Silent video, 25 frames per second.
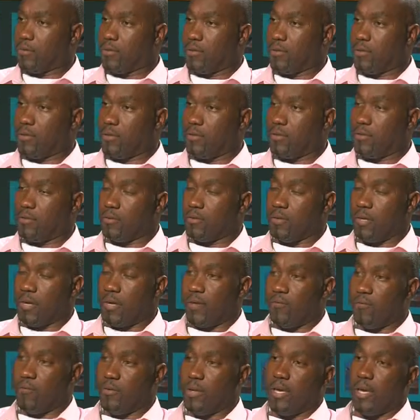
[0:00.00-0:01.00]
on there. So
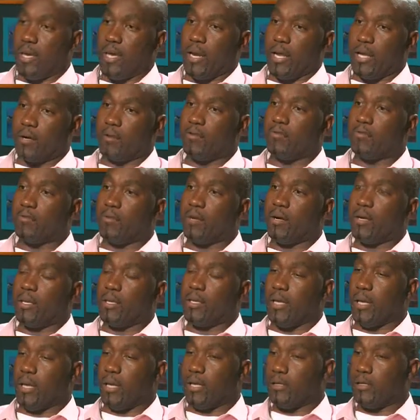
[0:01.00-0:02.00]
if we cannot avoid
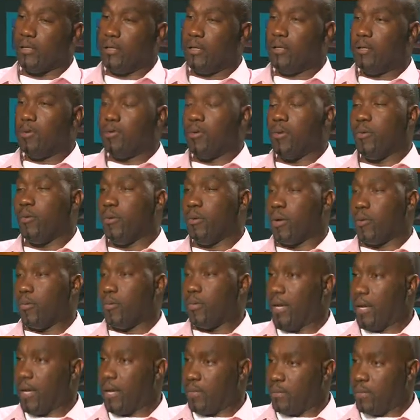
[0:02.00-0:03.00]
that, we want to
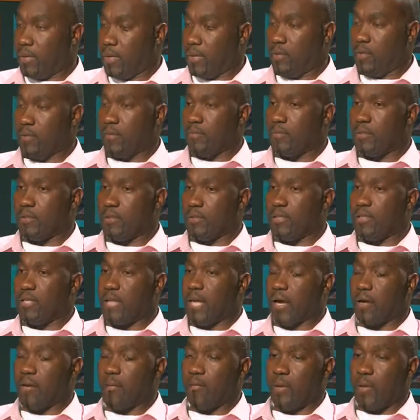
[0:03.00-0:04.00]
plant mangroves. The
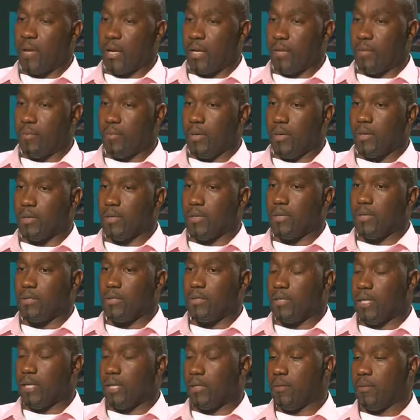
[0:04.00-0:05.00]
second part about it is
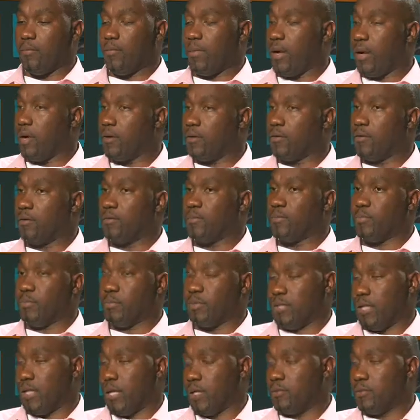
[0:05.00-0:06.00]
that the mangroves
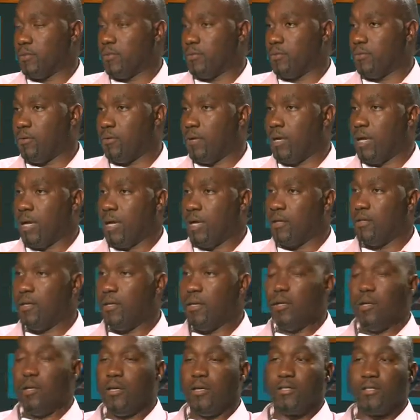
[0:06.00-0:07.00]
protect the shoreline.
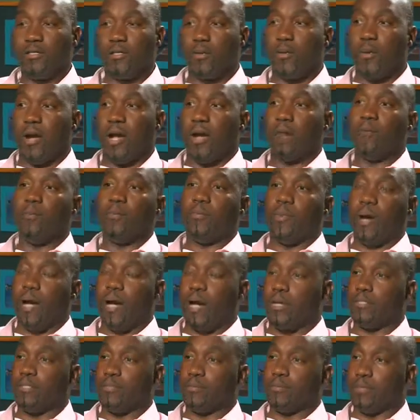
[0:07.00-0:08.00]
So wherever
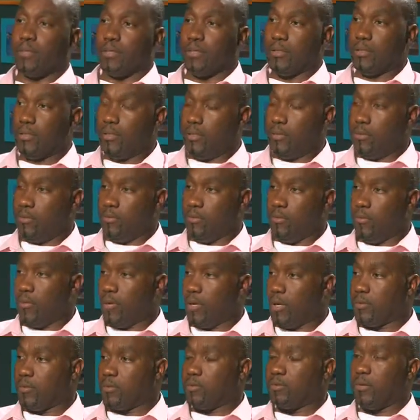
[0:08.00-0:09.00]
possible, we
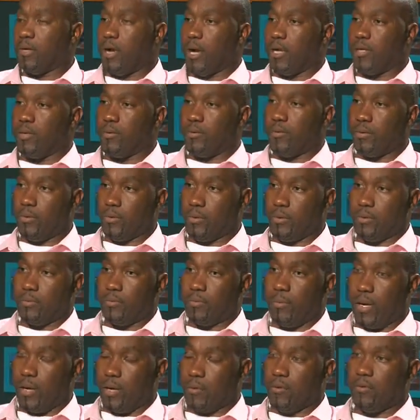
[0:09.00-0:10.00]
want to try to put
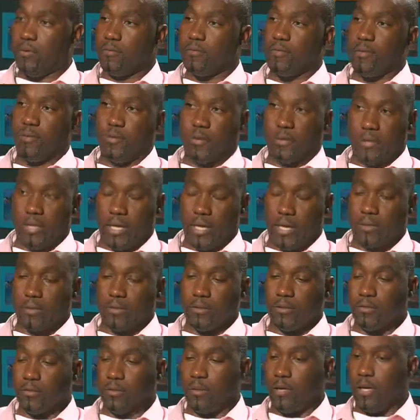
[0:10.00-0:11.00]
mangroves to protect the
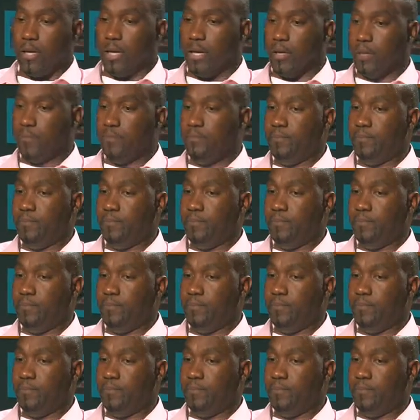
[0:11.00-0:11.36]
shoreline.